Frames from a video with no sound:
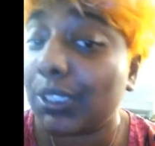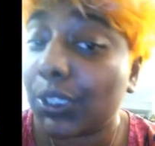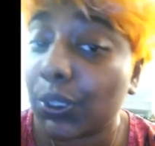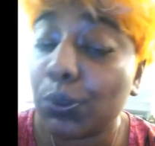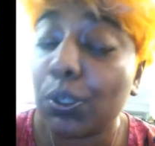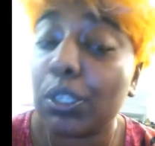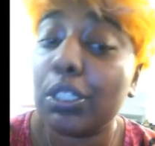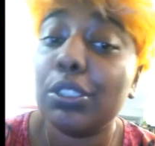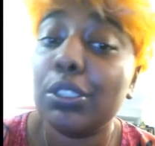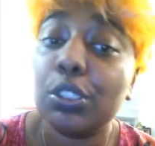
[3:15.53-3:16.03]

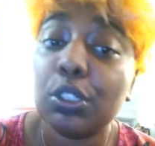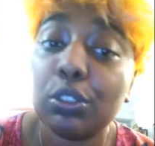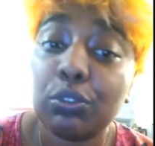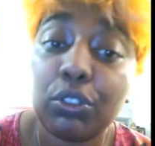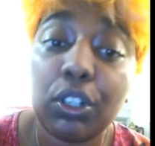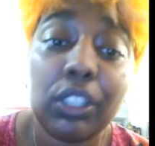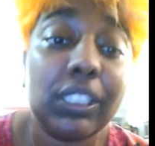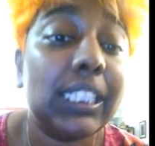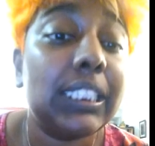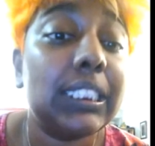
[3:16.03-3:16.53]
so on and so
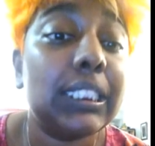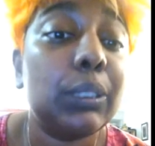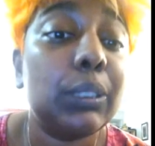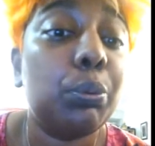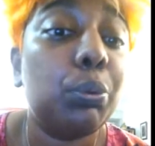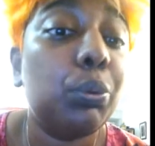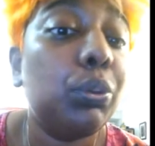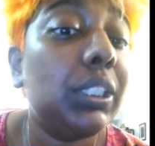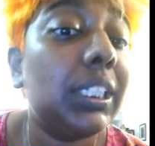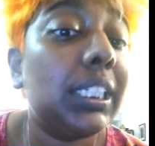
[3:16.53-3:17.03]
forth. That's the
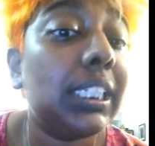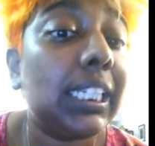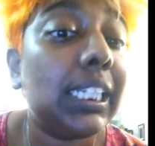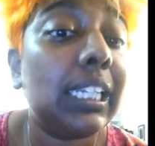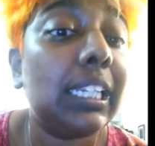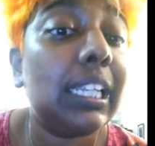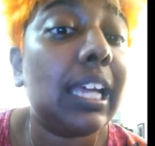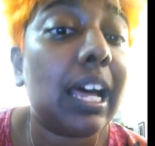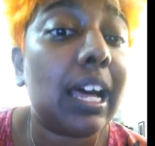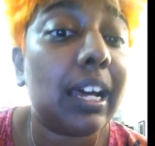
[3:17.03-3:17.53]
wounded
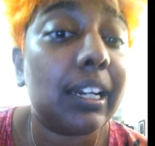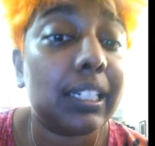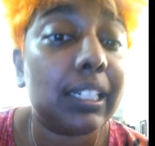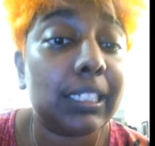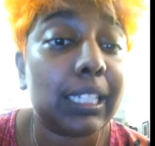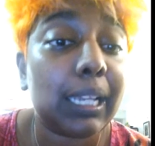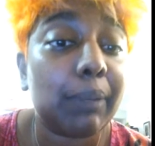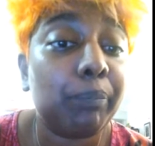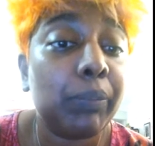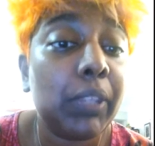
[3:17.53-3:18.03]
healer
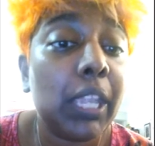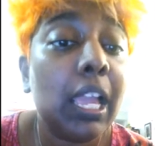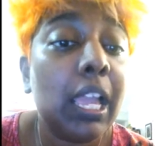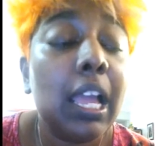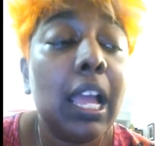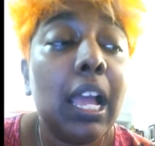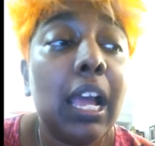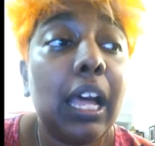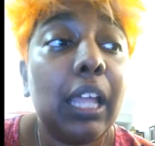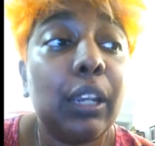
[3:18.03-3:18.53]
archetype.
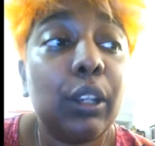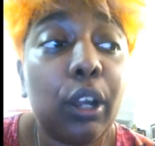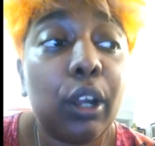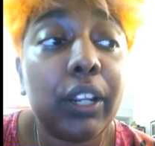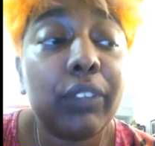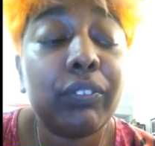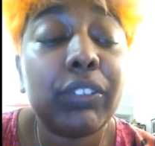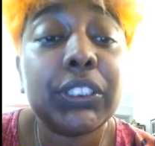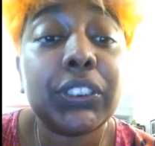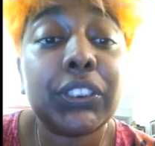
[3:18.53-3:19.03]
A
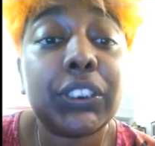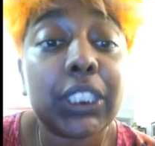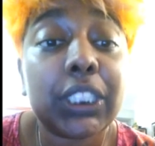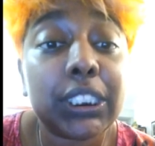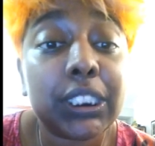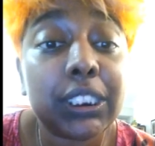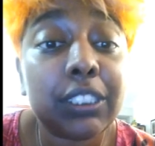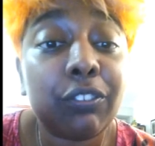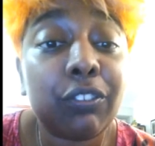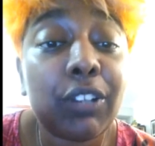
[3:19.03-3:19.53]
lot of us
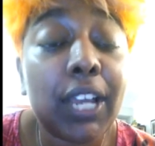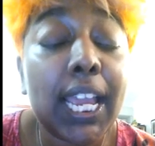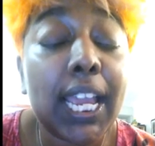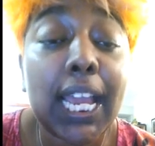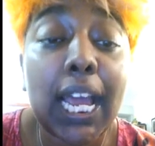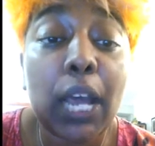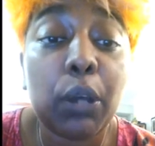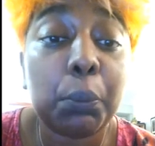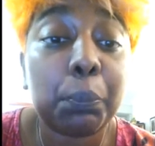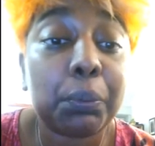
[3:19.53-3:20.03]
justify
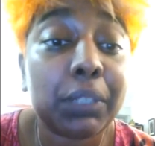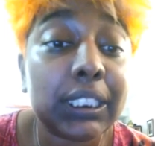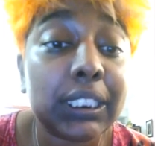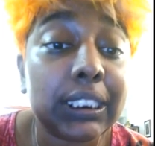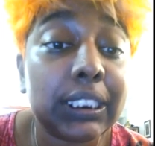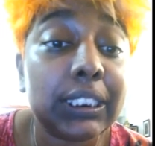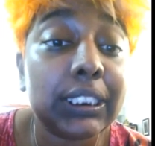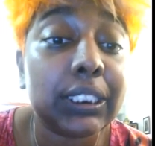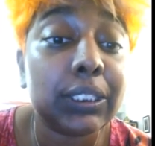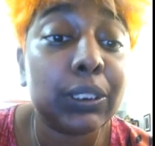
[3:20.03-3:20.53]
our
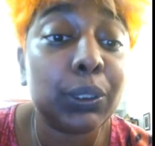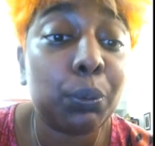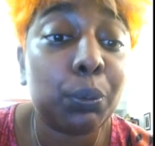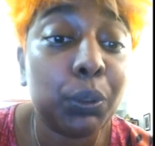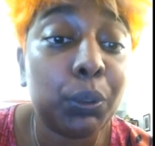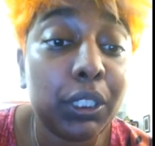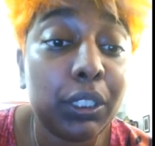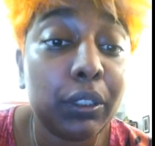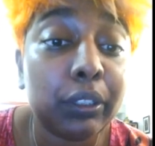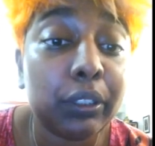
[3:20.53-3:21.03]
presence in the
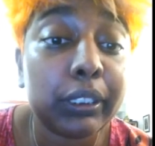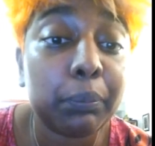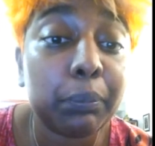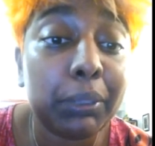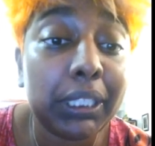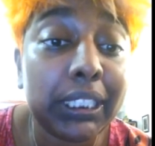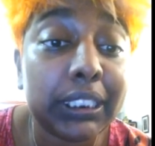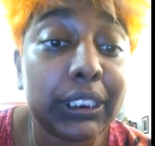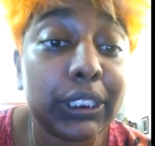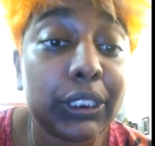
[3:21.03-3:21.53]
world on the
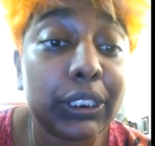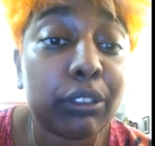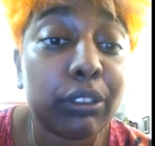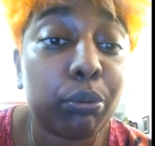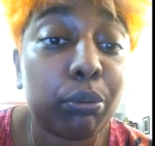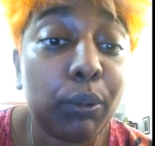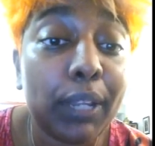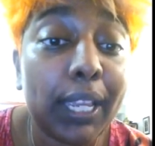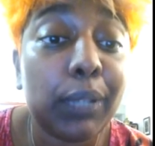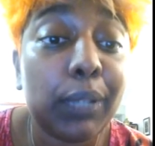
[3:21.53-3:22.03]
basis
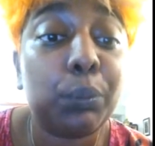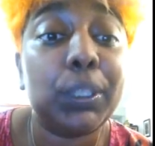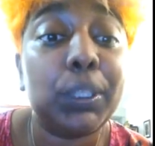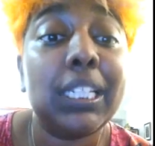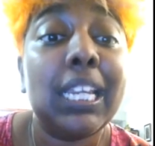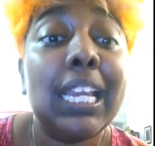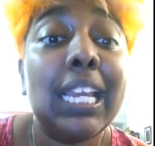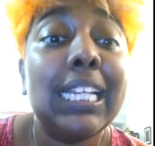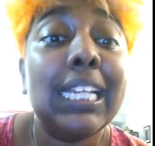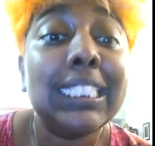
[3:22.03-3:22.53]
of where
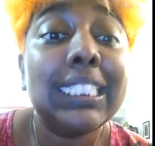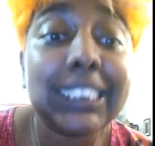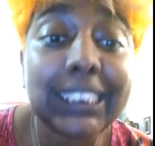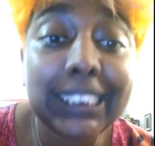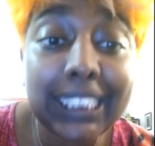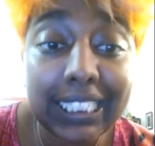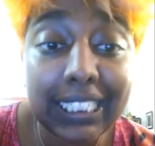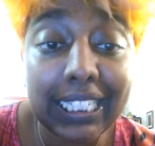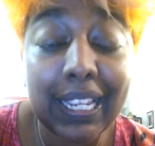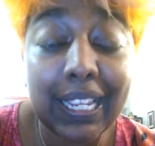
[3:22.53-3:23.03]
we
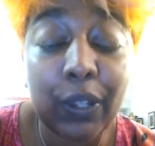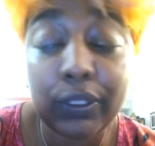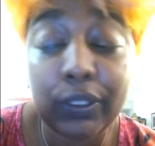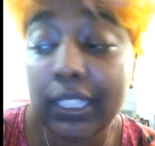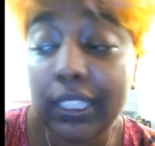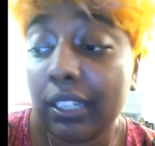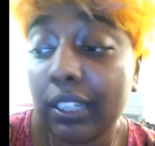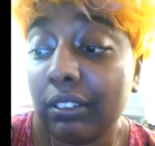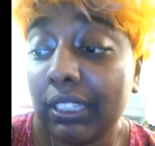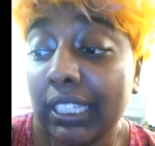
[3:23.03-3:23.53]
sit on
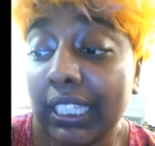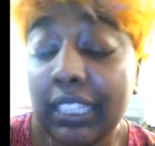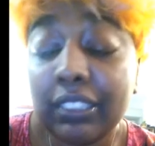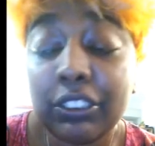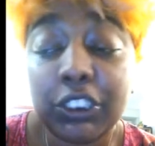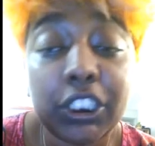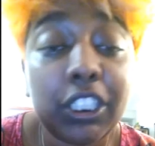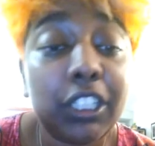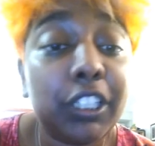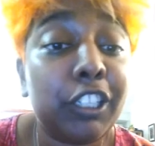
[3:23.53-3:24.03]
that
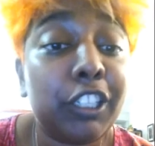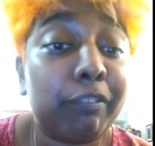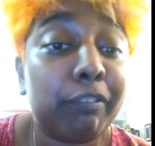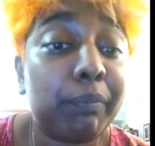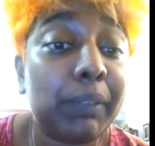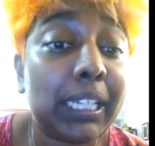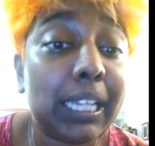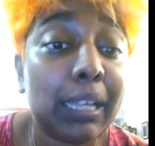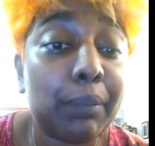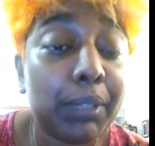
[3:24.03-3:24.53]
journey of
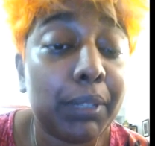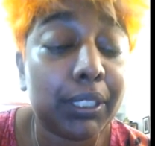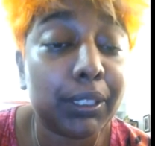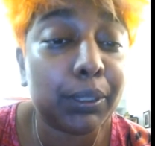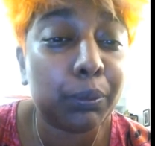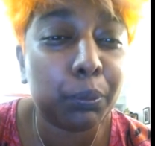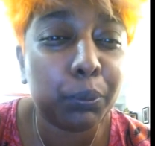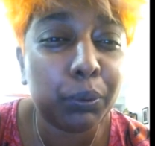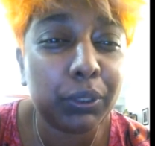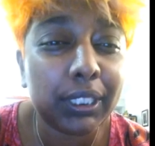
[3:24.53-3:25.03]
becoming
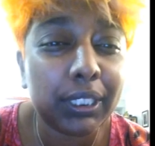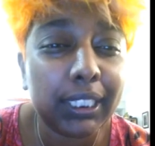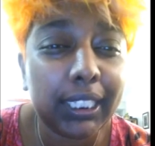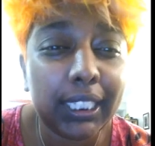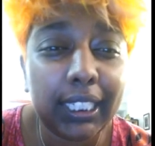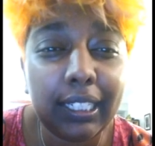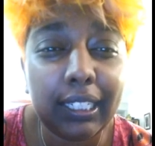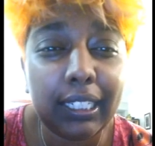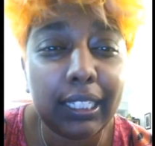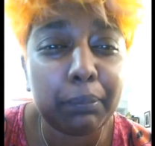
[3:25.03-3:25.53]
the wounded
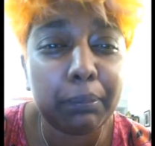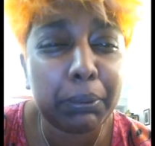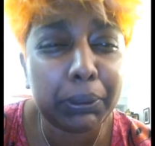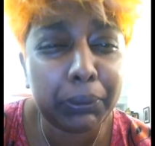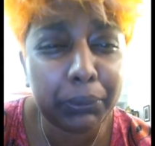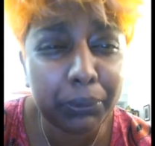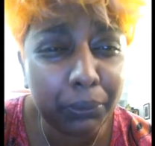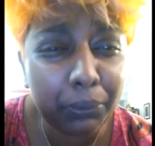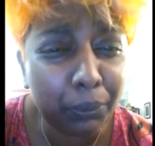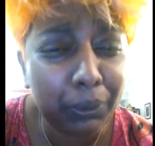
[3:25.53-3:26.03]
healer. But
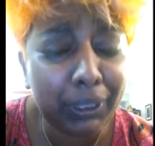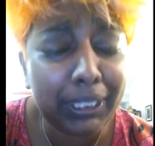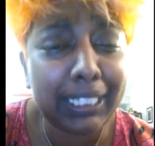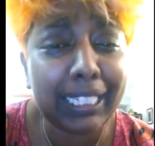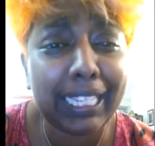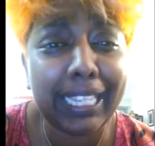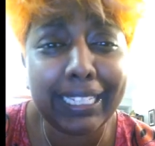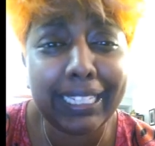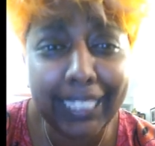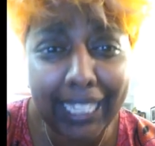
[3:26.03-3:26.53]
truly,
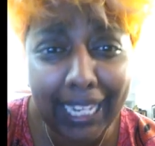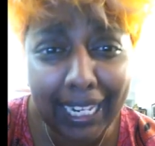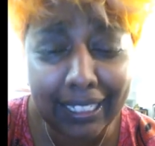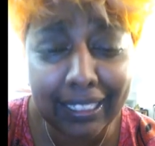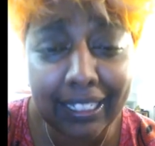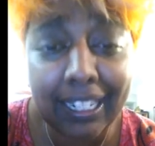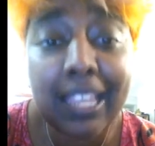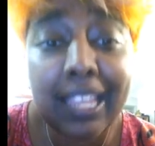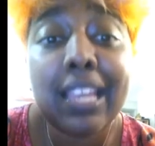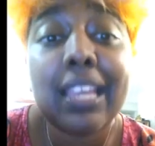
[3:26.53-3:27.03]

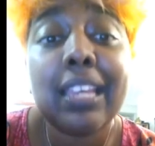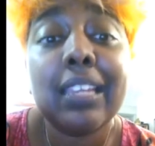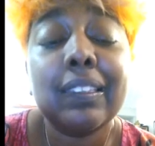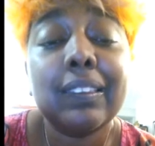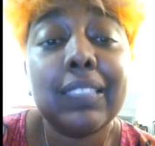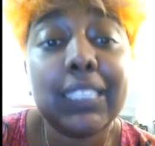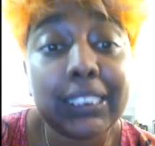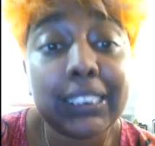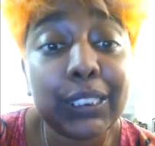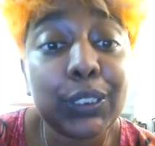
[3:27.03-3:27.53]
again,
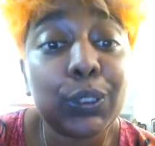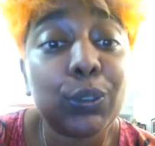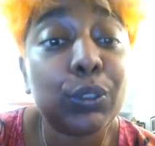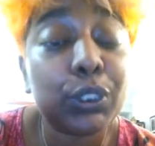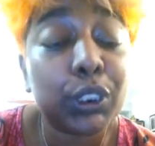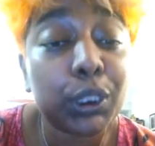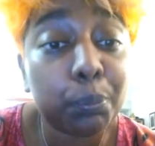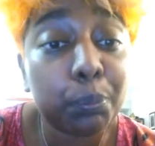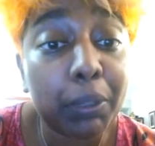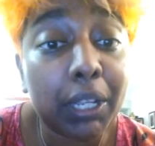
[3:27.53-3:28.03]
this is
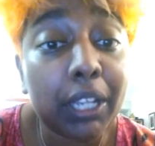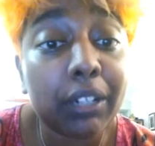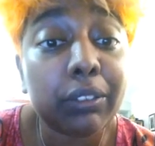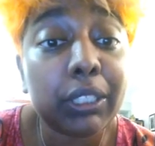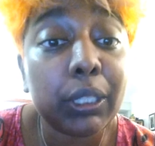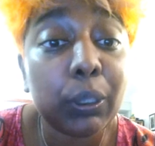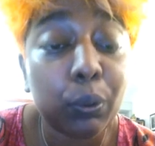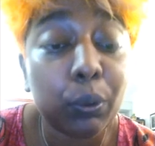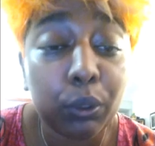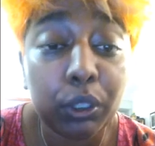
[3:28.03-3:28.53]
also part of
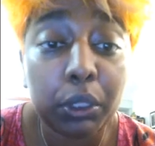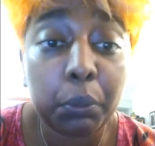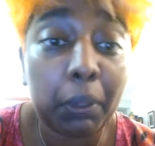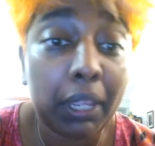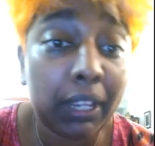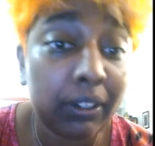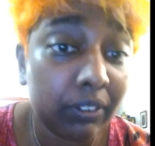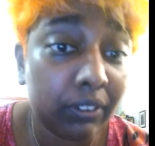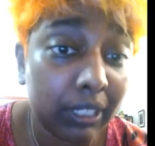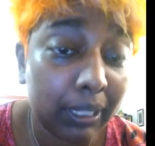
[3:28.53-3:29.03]
the old
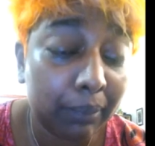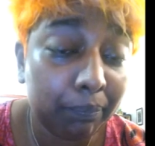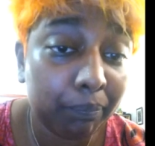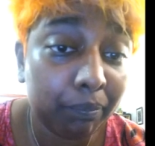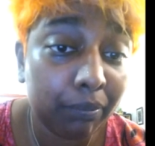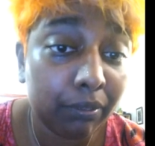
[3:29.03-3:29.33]
paradigm.